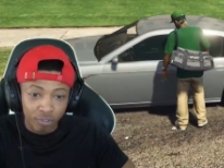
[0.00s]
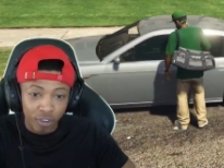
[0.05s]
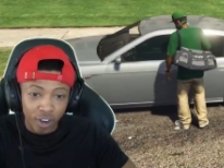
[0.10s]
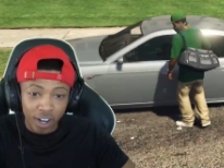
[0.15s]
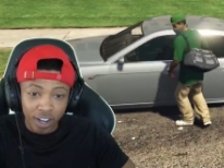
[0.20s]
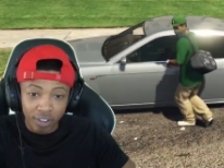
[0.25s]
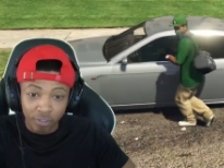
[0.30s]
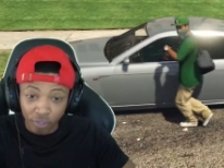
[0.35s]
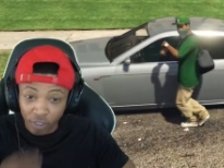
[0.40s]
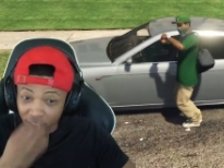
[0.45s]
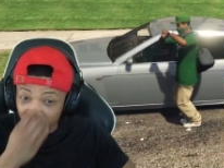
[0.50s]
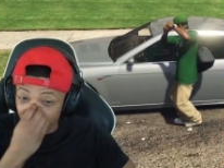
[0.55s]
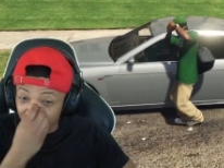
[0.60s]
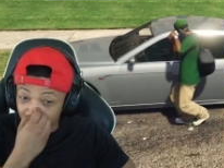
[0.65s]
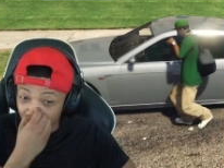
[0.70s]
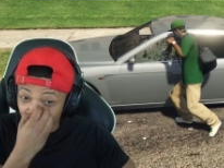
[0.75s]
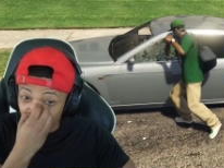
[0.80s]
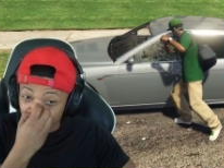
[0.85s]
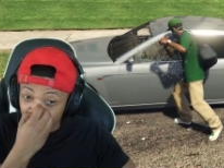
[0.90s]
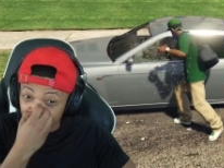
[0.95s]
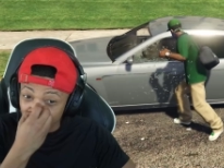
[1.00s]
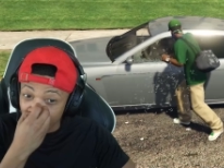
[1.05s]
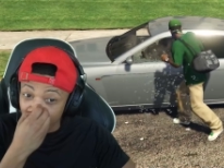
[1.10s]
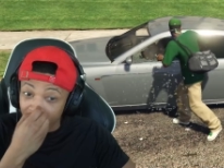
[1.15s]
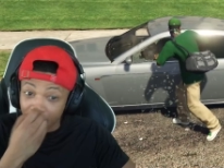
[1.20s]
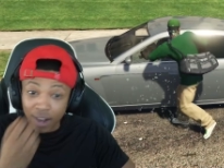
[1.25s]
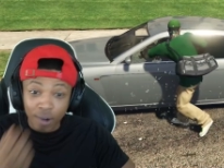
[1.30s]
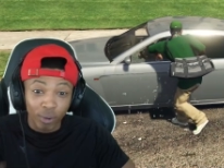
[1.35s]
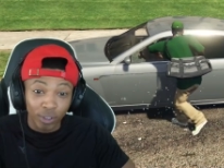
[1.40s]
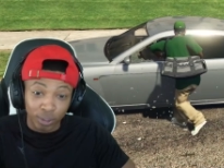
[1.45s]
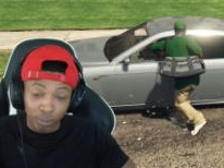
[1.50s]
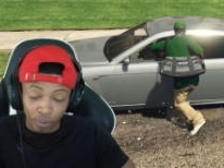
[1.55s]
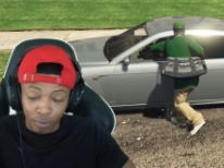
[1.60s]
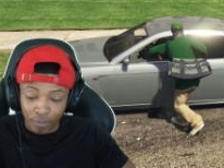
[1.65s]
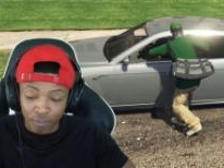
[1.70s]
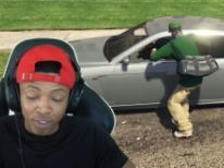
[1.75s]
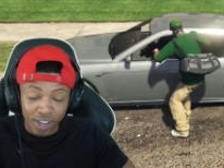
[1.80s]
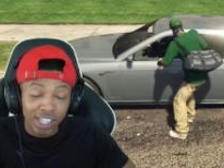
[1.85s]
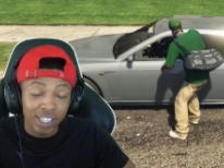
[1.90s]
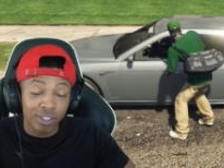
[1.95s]
Franklin, Frank, Lamar's mad. He wants some
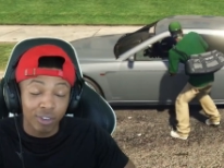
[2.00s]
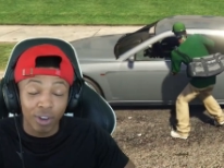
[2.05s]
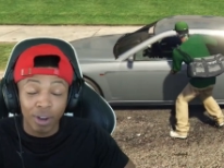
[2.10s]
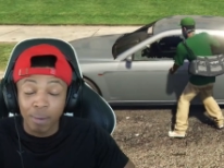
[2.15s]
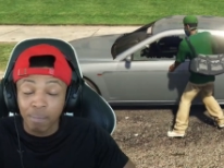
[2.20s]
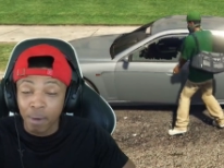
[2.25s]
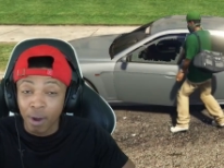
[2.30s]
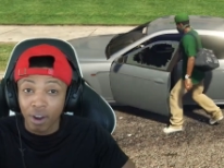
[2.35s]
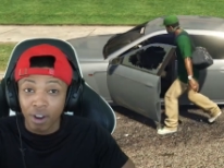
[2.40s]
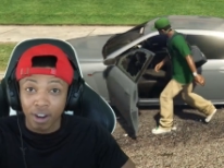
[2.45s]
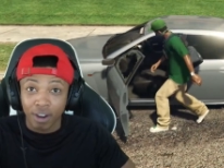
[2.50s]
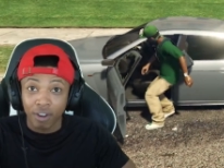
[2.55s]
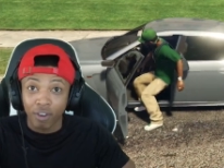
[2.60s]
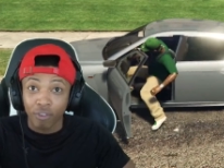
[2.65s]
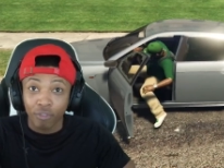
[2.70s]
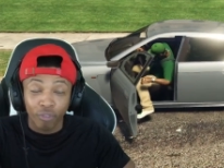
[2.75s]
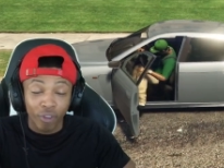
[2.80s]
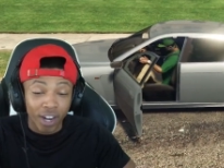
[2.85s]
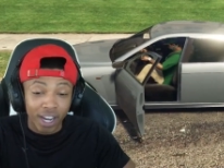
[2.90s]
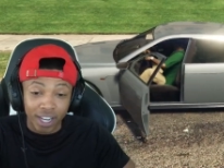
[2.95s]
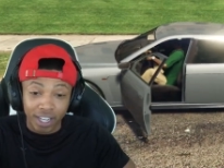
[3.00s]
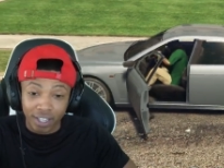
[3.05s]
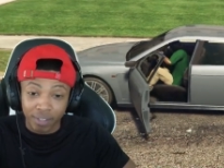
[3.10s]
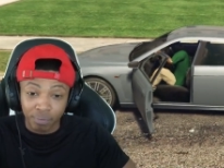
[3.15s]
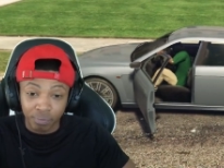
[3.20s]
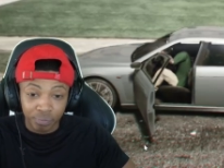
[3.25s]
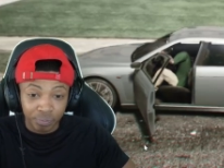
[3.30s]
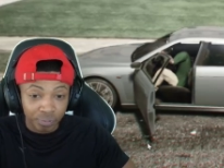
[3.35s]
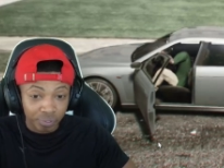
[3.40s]
revenge on Lamar, uh, on Franklin.